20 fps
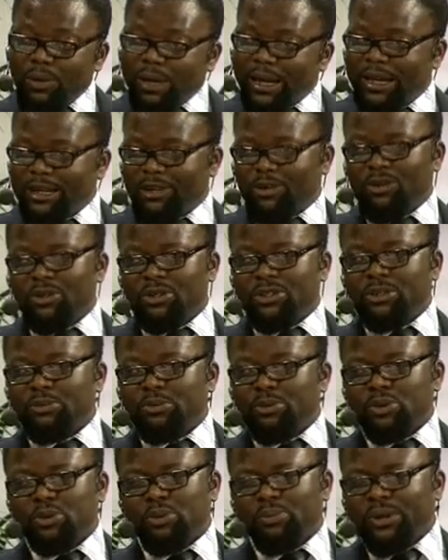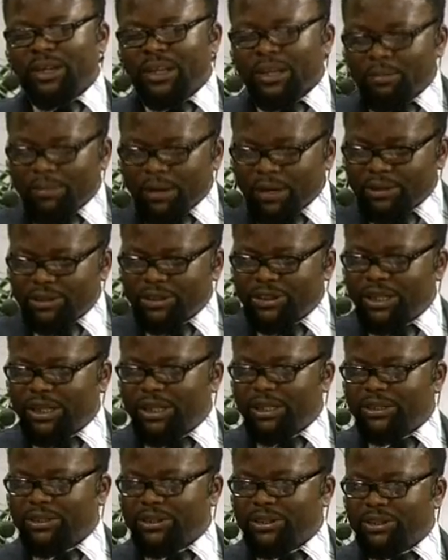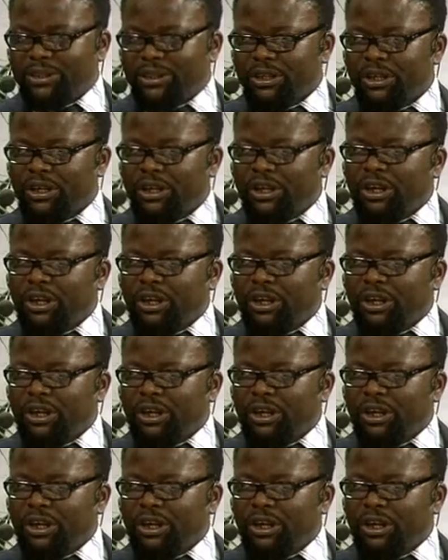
we can contribute to bring about change.